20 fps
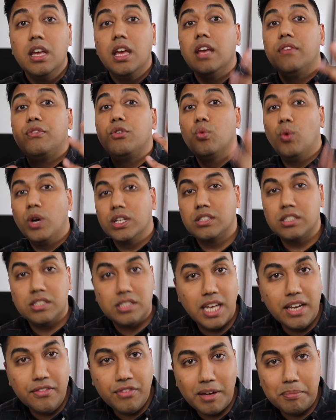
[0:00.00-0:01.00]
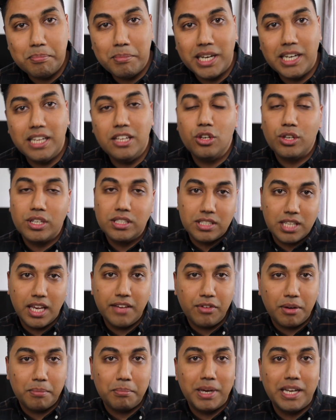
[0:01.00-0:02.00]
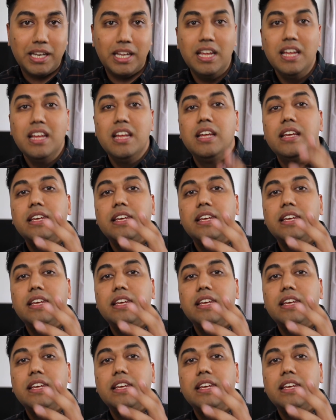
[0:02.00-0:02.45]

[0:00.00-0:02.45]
If you want to save up money, you can save up money,